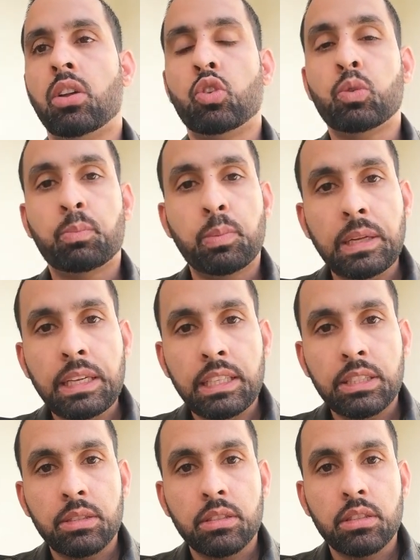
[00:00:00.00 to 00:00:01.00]
to
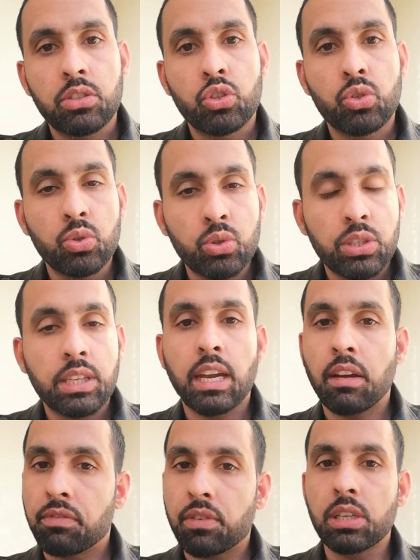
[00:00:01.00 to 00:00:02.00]
please choose
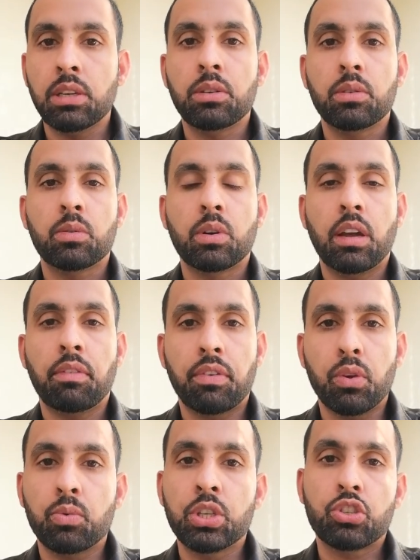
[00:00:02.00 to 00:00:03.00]
carefully if
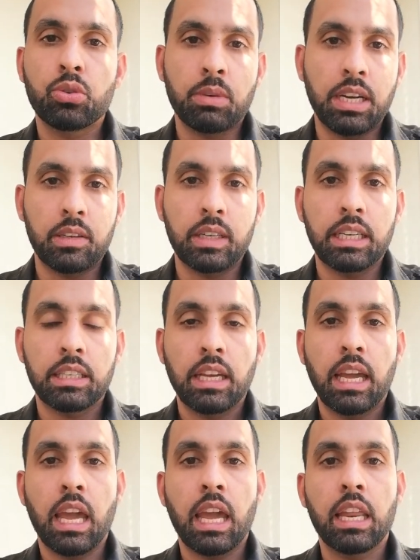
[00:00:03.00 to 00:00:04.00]
you wish to migrate,
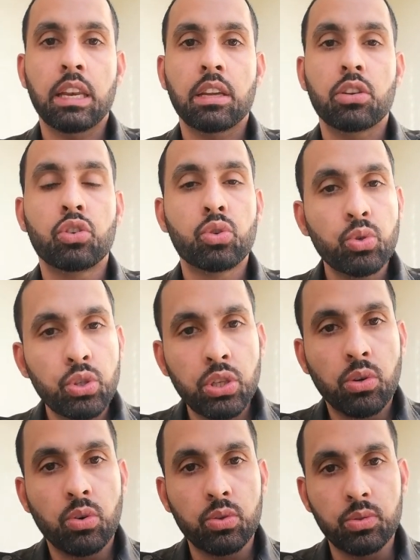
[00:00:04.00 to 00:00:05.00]
and do
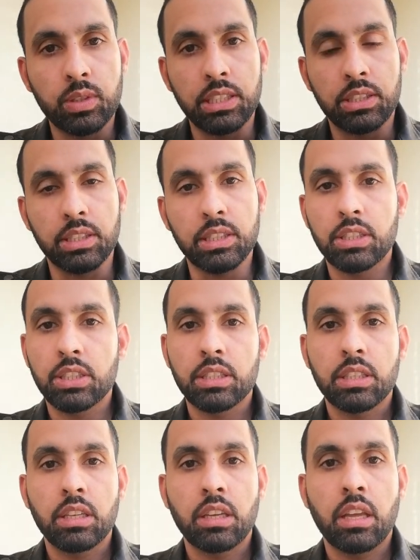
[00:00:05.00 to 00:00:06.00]
your own research
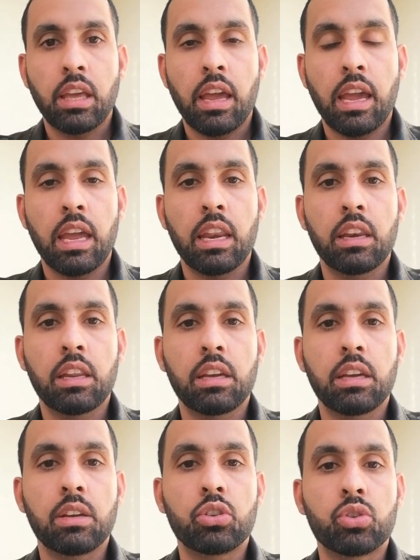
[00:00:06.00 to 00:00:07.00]

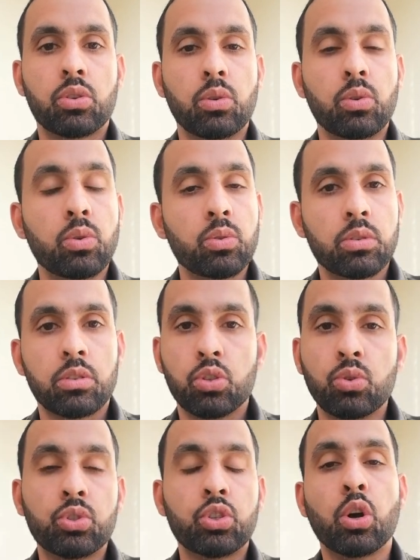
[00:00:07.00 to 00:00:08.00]
and
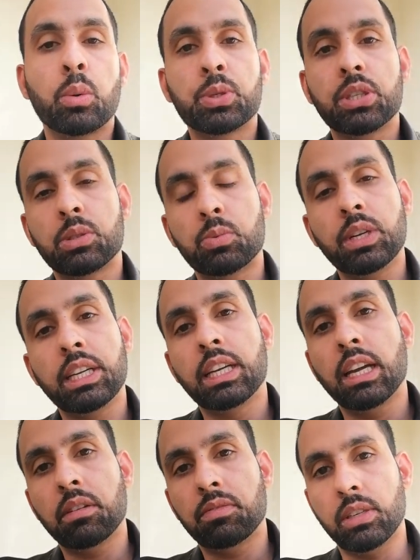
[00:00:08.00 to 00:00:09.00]
choose your options very
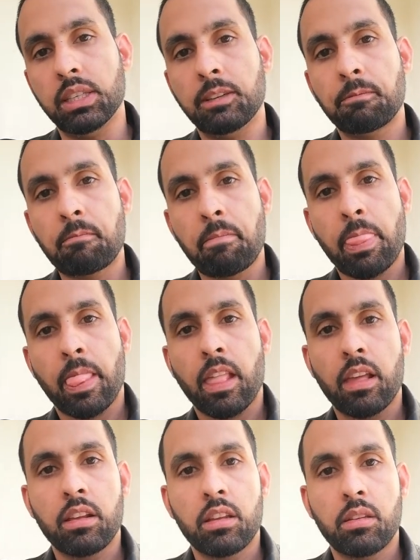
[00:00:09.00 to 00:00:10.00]
carefully,
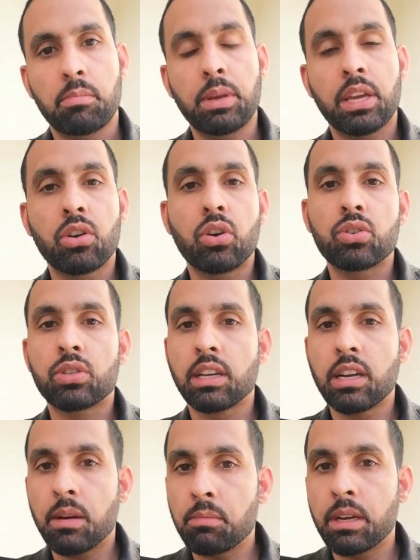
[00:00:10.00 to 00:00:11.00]
because the
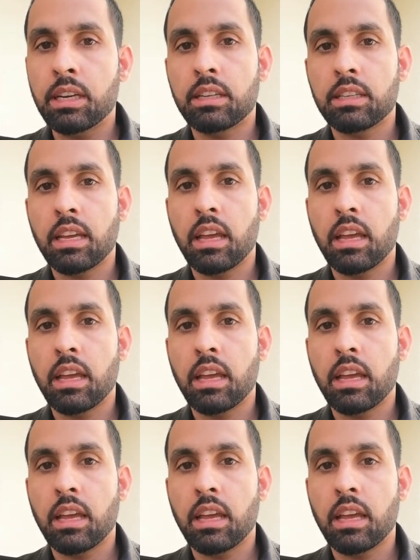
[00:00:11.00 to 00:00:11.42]
governments